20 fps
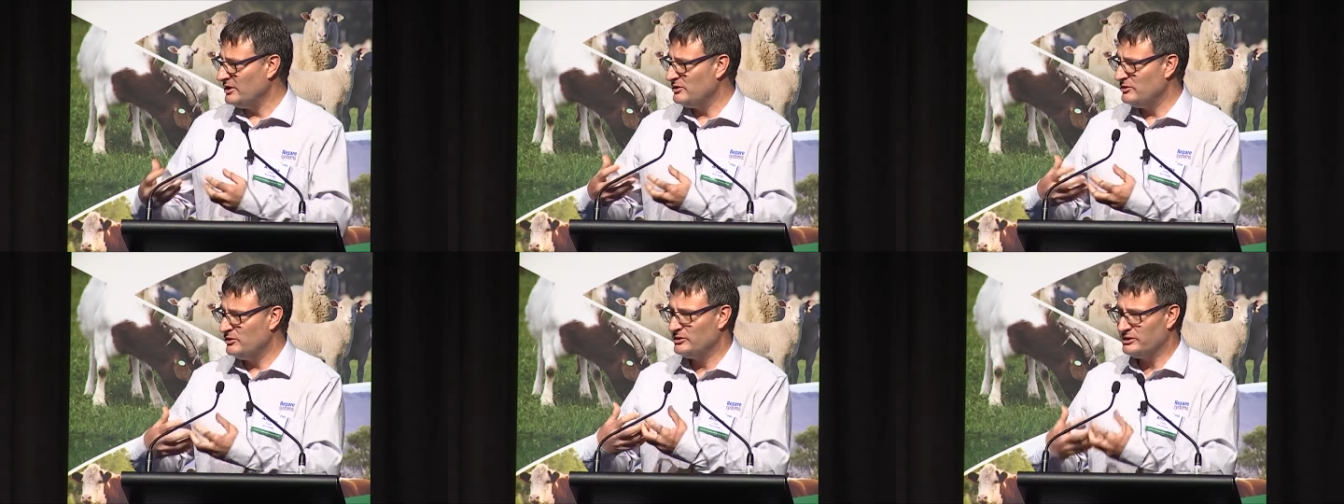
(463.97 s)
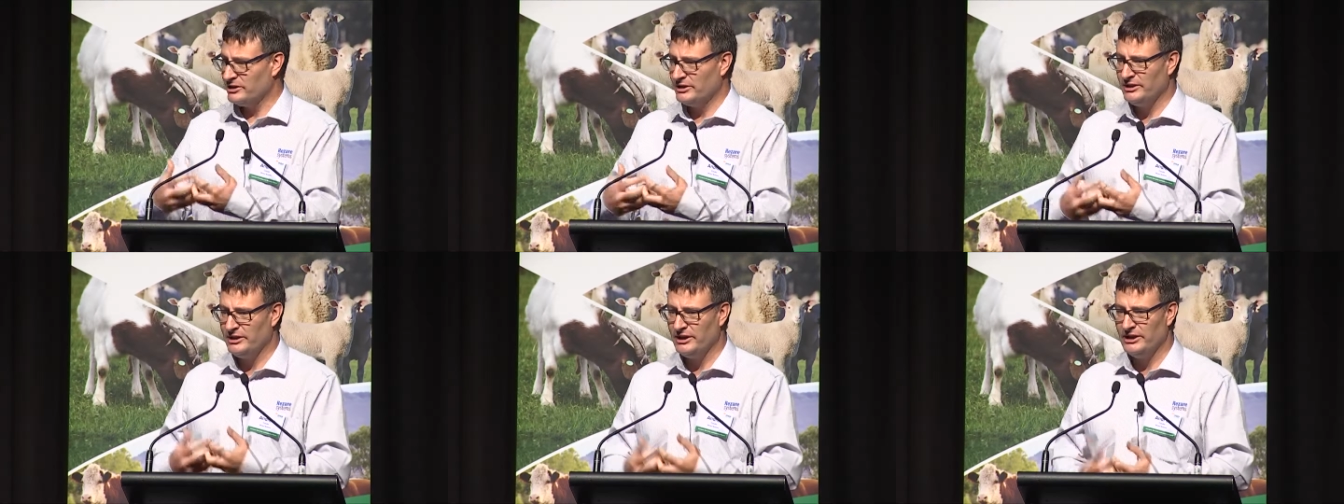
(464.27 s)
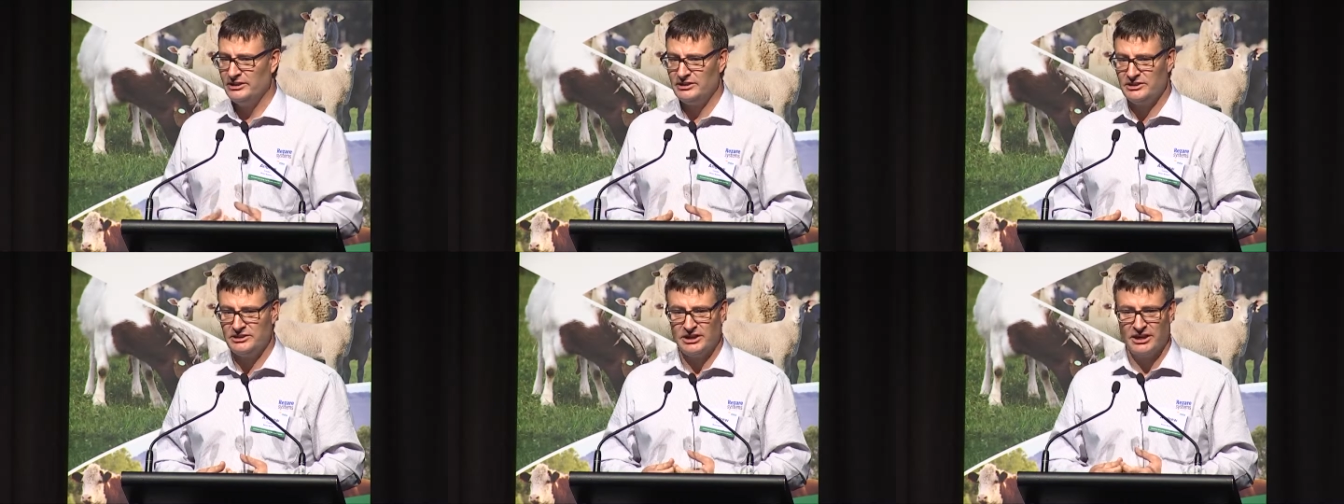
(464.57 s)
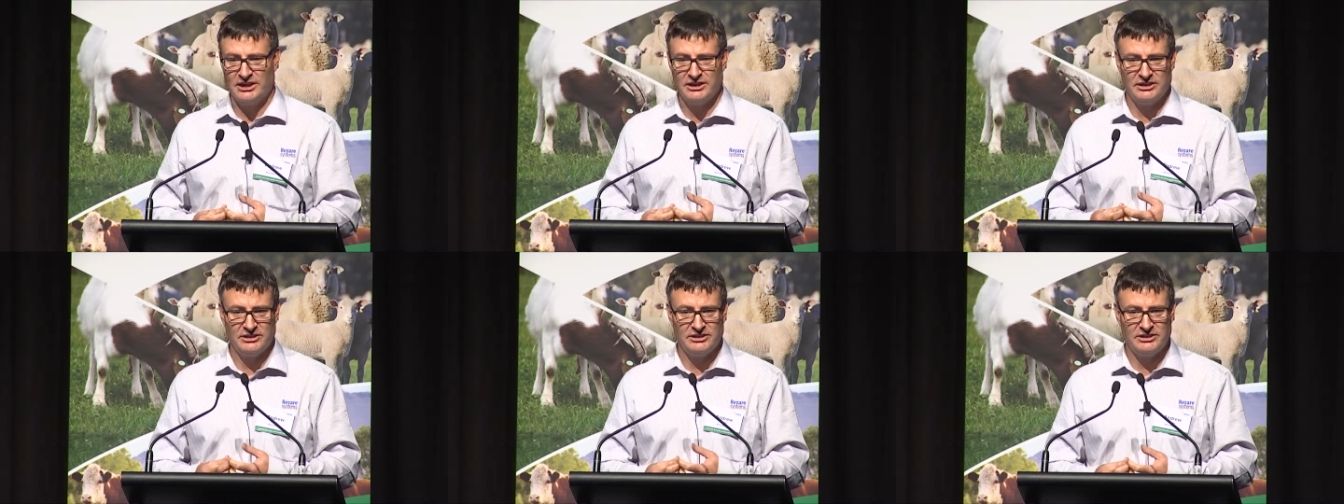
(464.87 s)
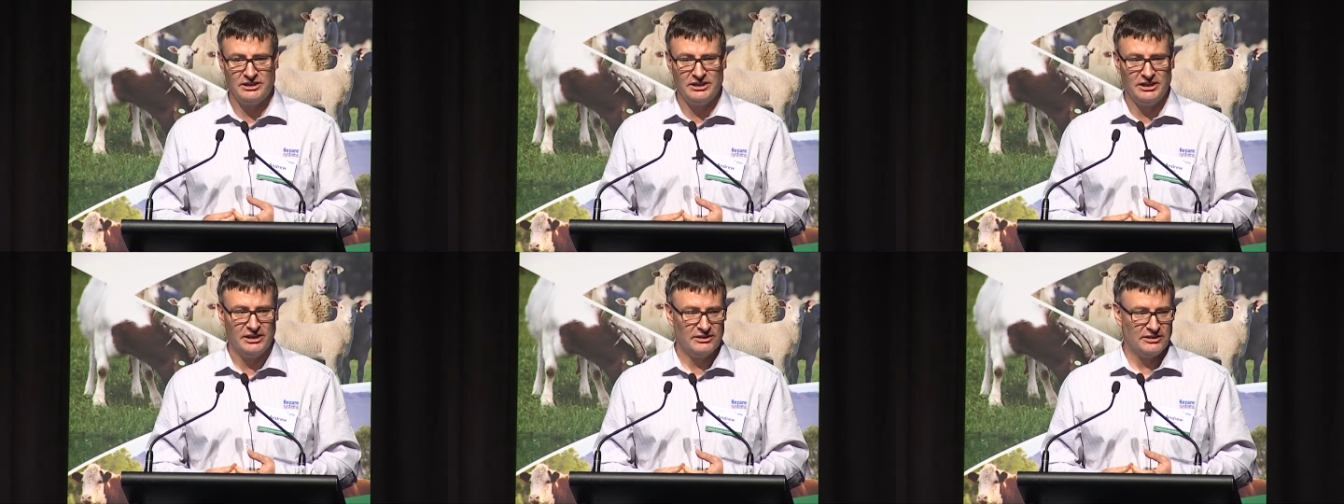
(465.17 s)
you can link data
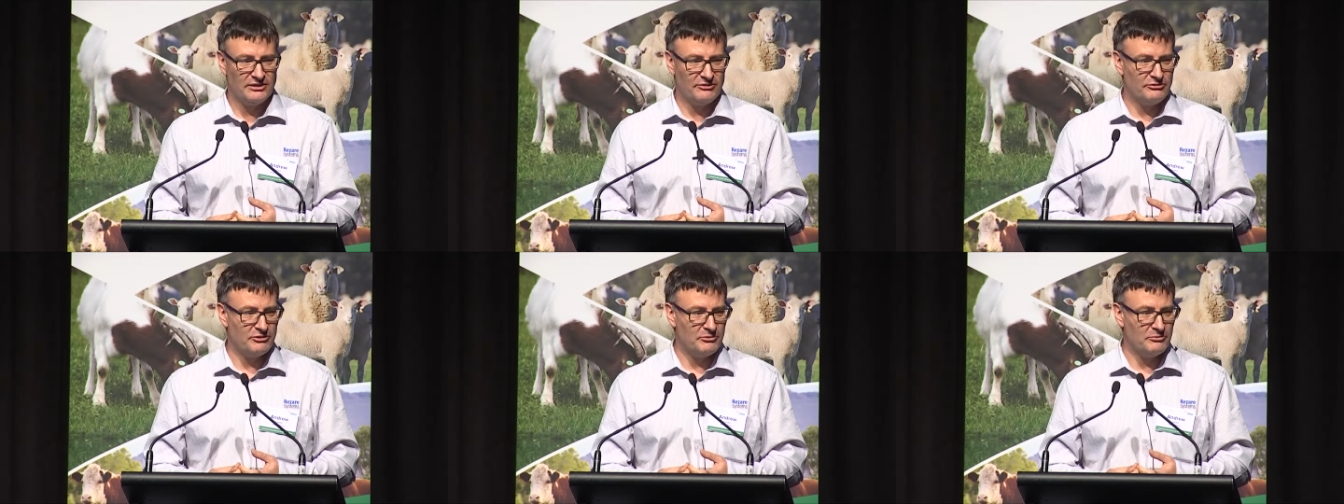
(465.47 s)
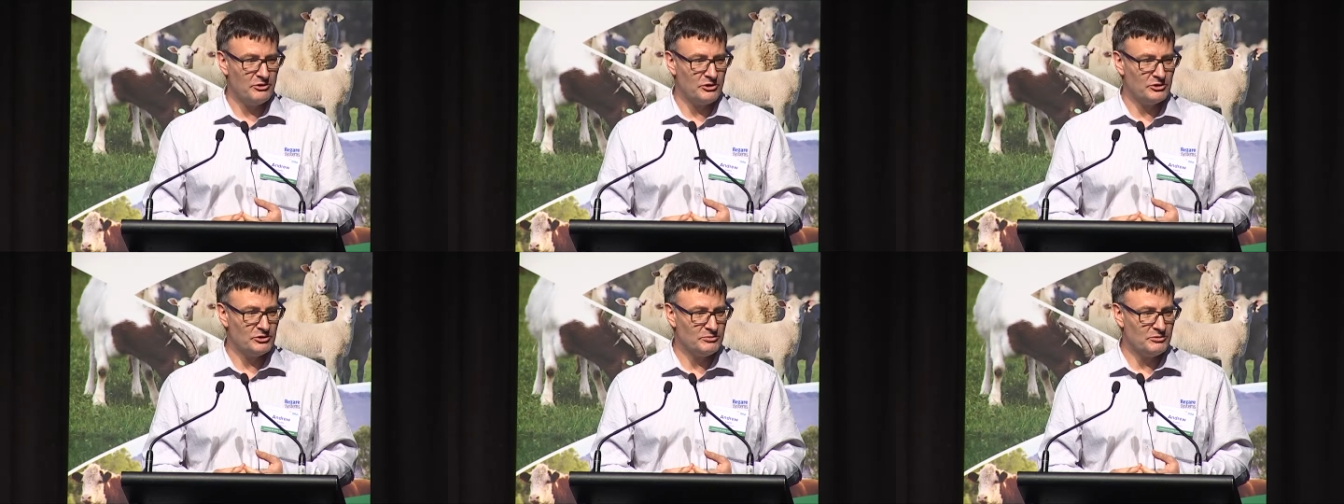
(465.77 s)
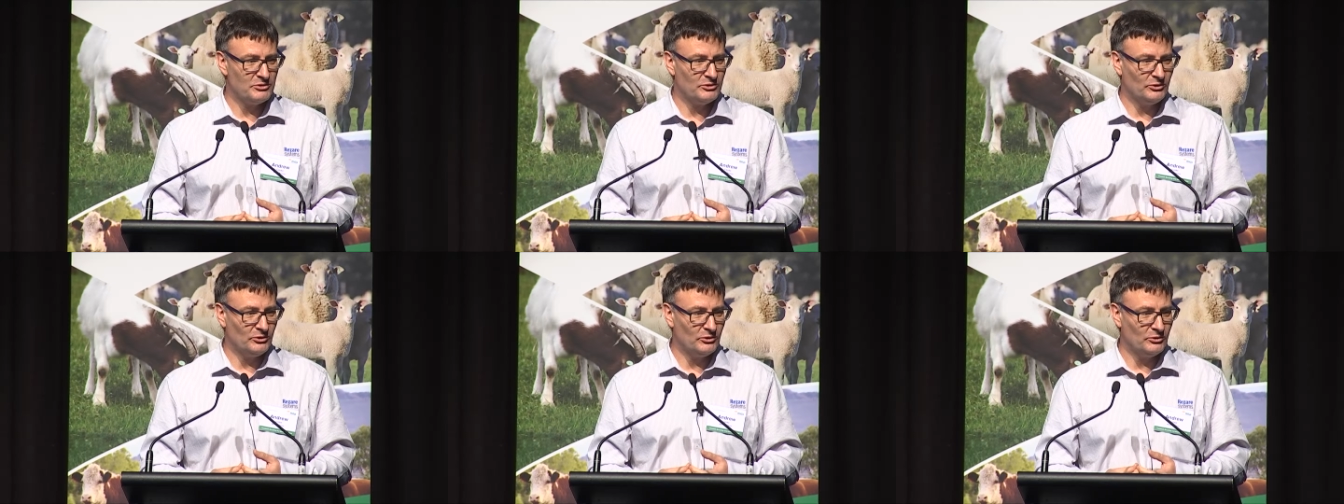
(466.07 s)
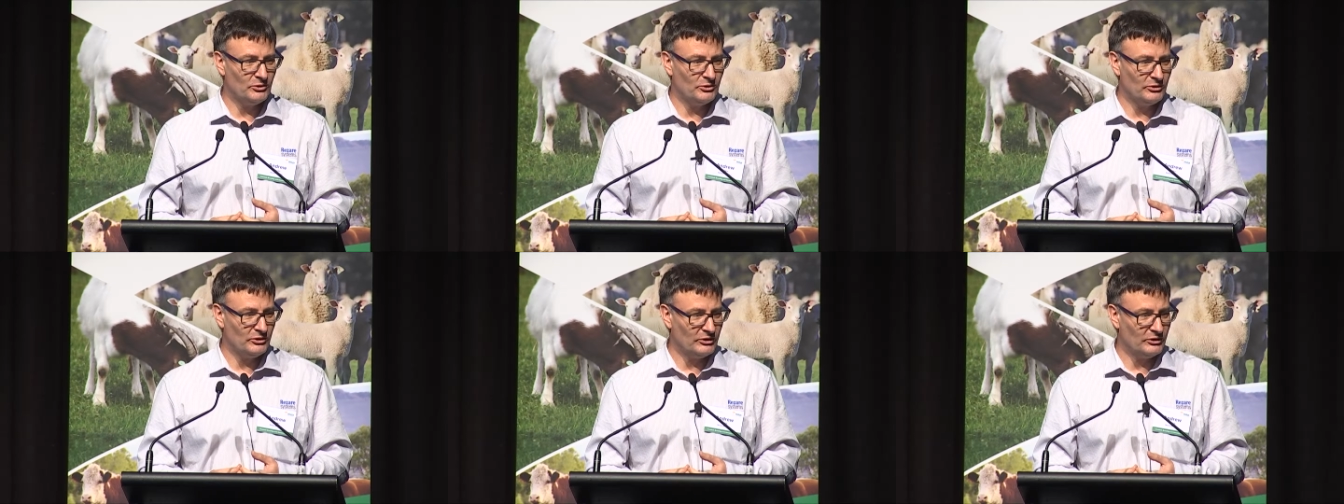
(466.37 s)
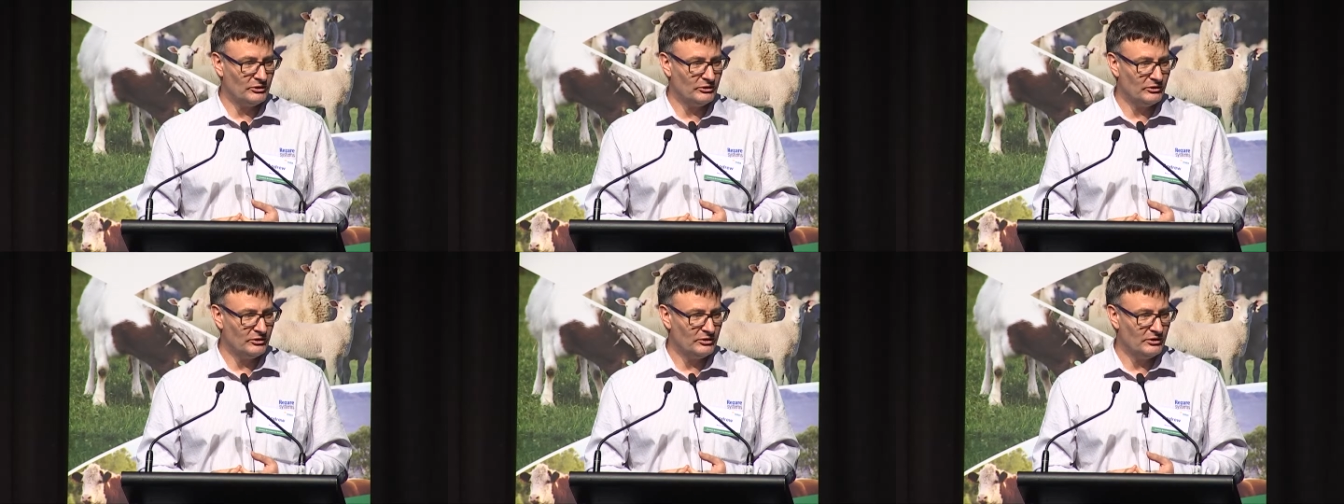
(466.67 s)
together from multiple
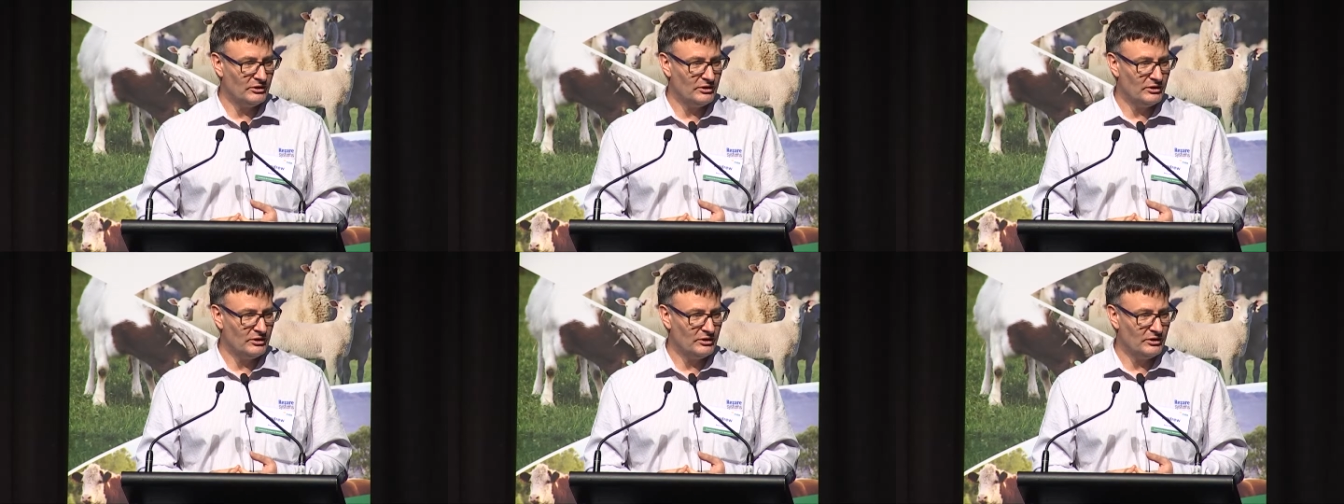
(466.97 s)
sources.